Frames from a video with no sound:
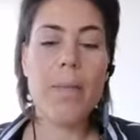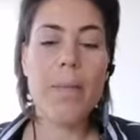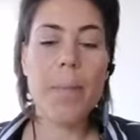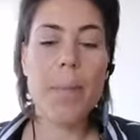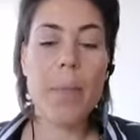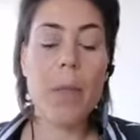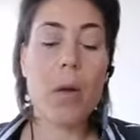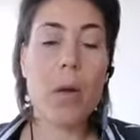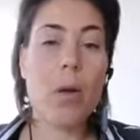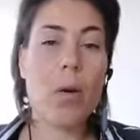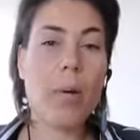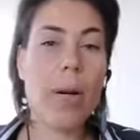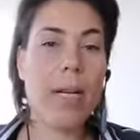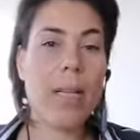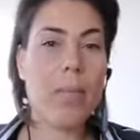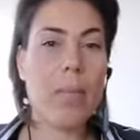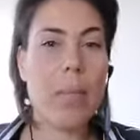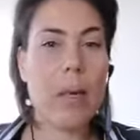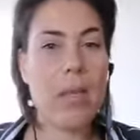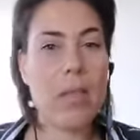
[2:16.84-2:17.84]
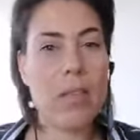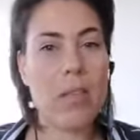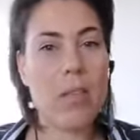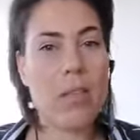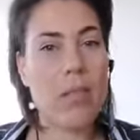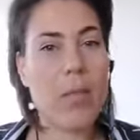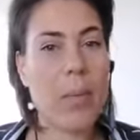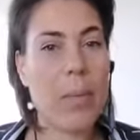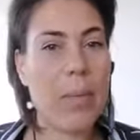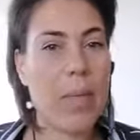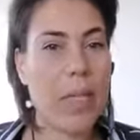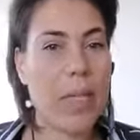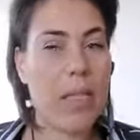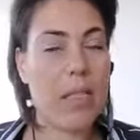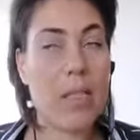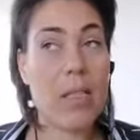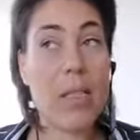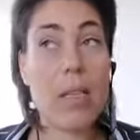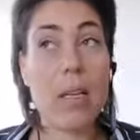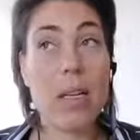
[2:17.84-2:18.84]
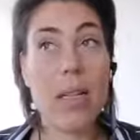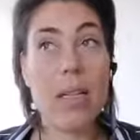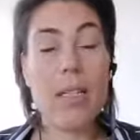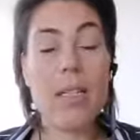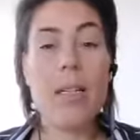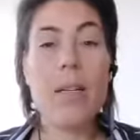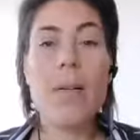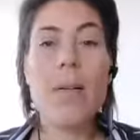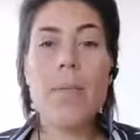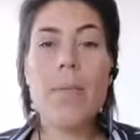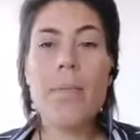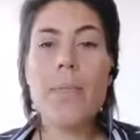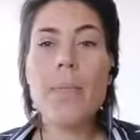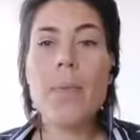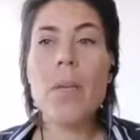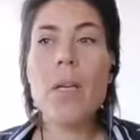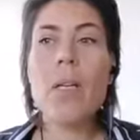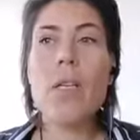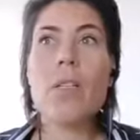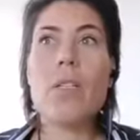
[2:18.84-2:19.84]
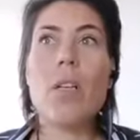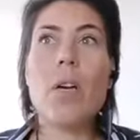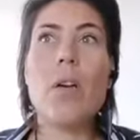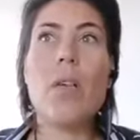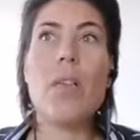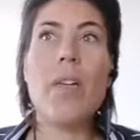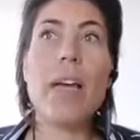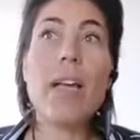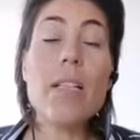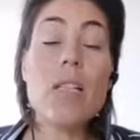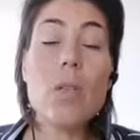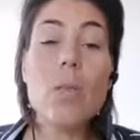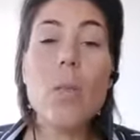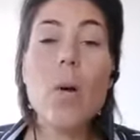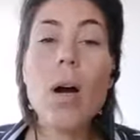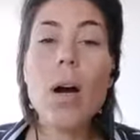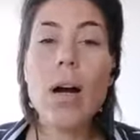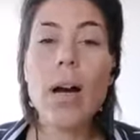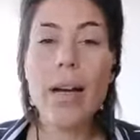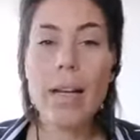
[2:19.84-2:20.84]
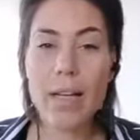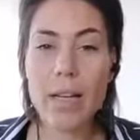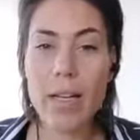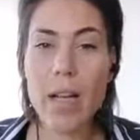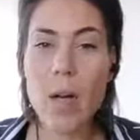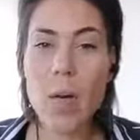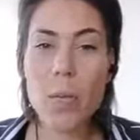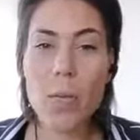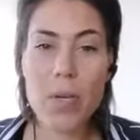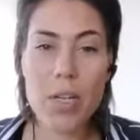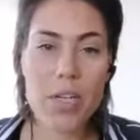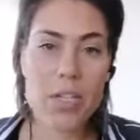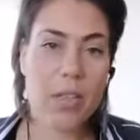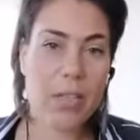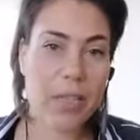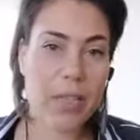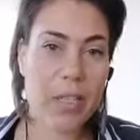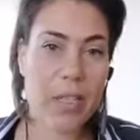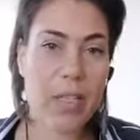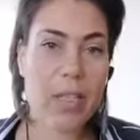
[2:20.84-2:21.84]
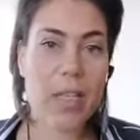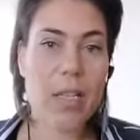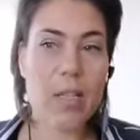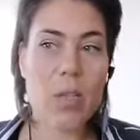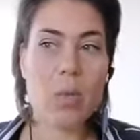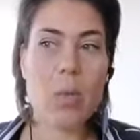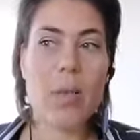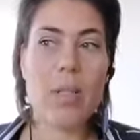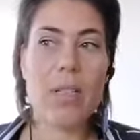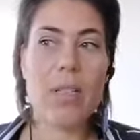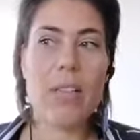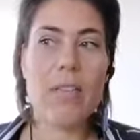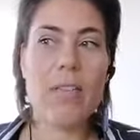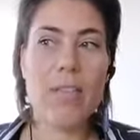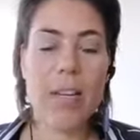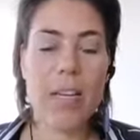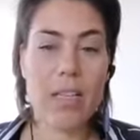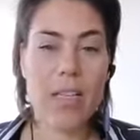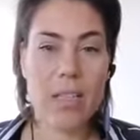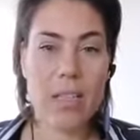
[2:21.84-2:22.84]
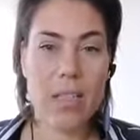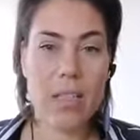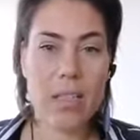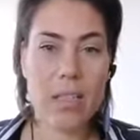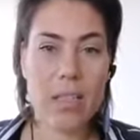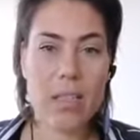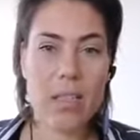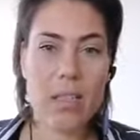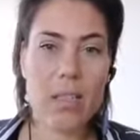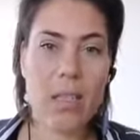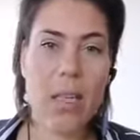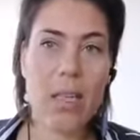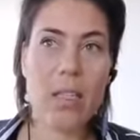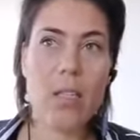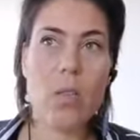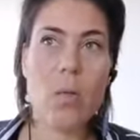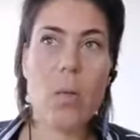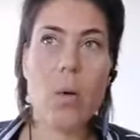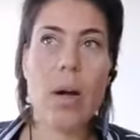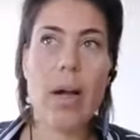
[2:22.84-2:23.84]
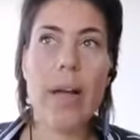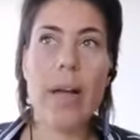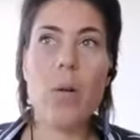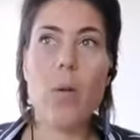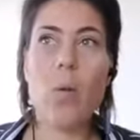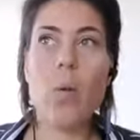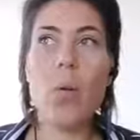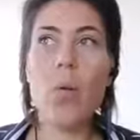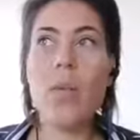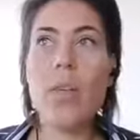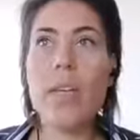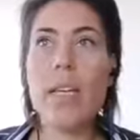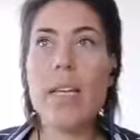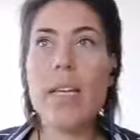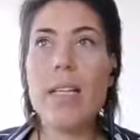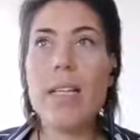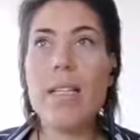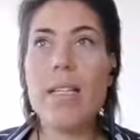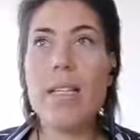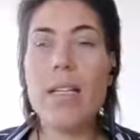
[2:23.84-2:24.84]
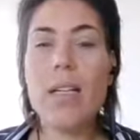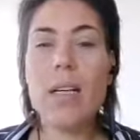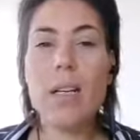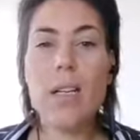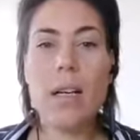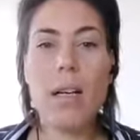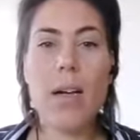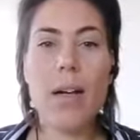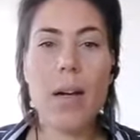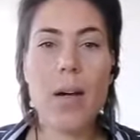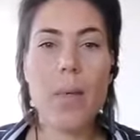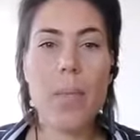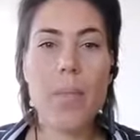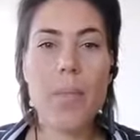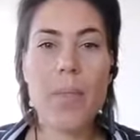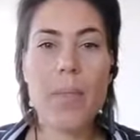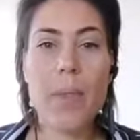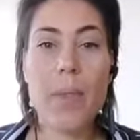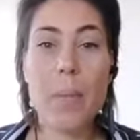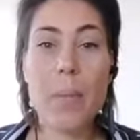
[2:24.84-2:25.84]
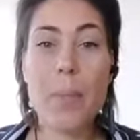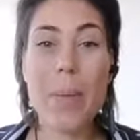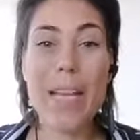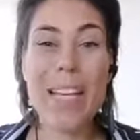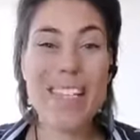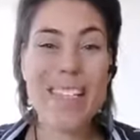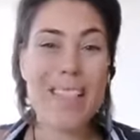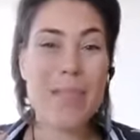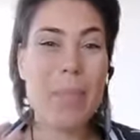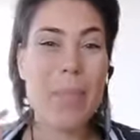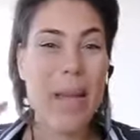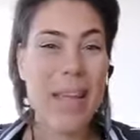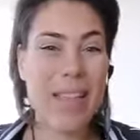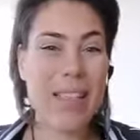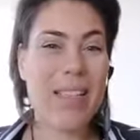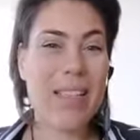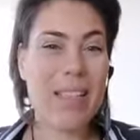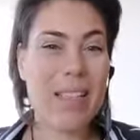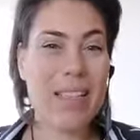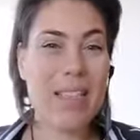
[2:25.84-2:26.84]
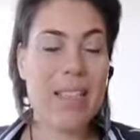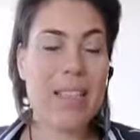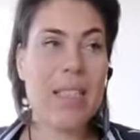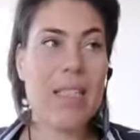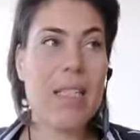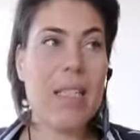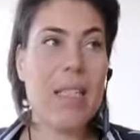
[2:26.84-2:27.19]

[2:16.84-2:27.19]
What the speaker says: the correct muscles from the inside. So that's why low pressure fitness was invented. That's why all these, the best methods,